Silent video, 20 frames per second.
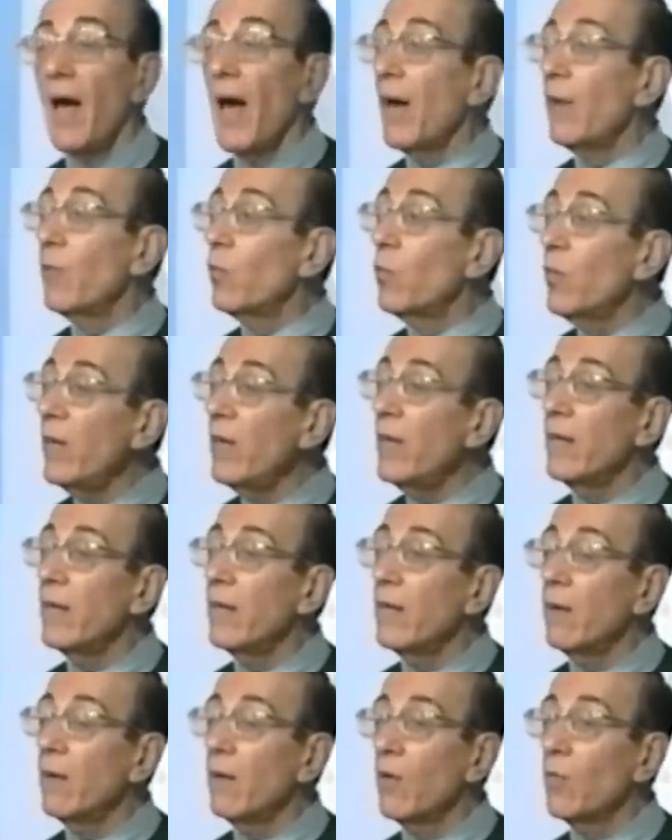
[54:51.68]
And
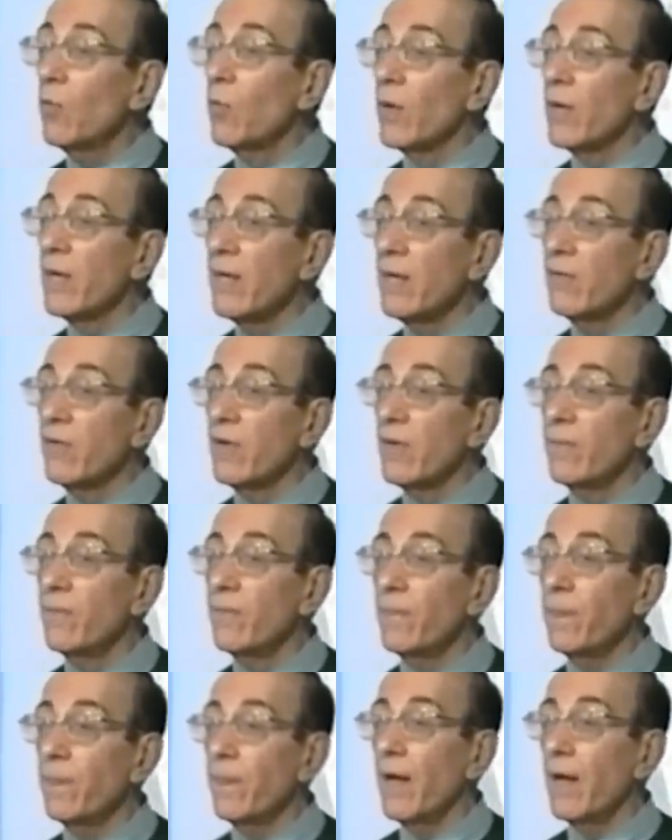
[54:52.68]
we were
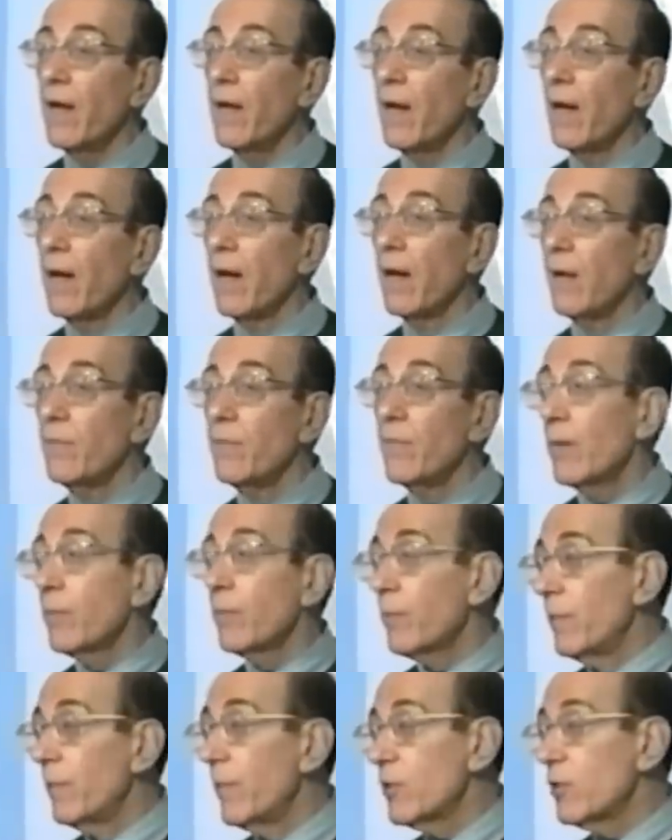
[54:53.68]
given
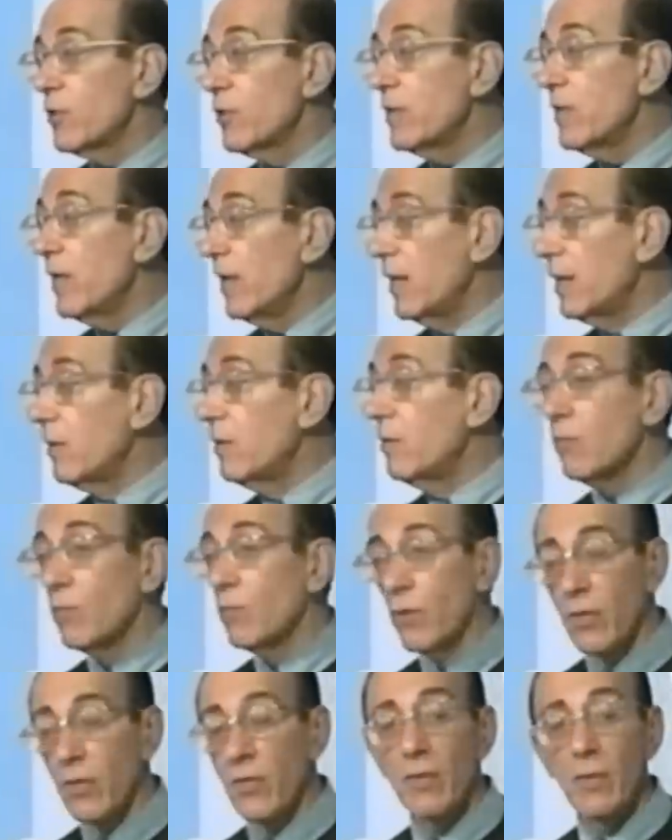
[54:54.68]
um, permission to eat
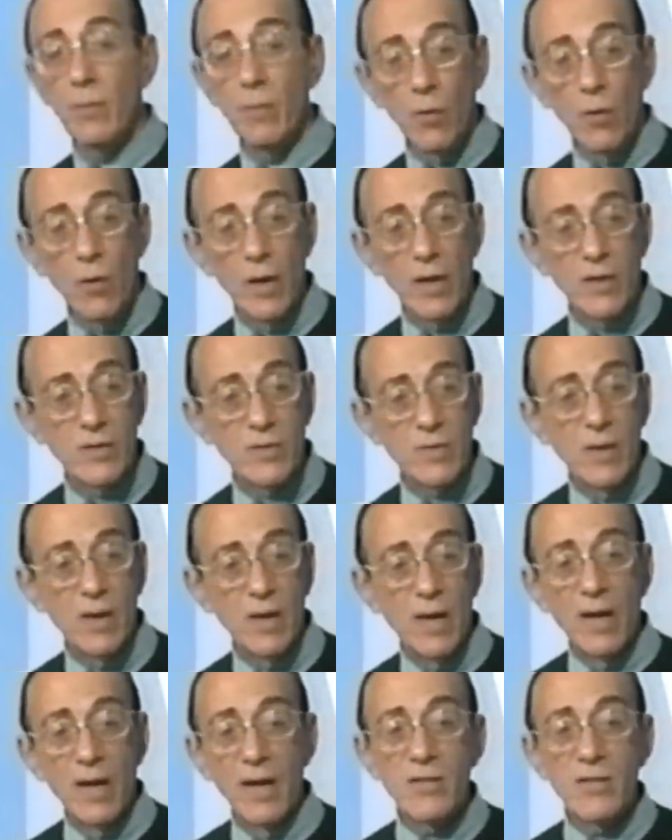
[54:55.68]
with the boys.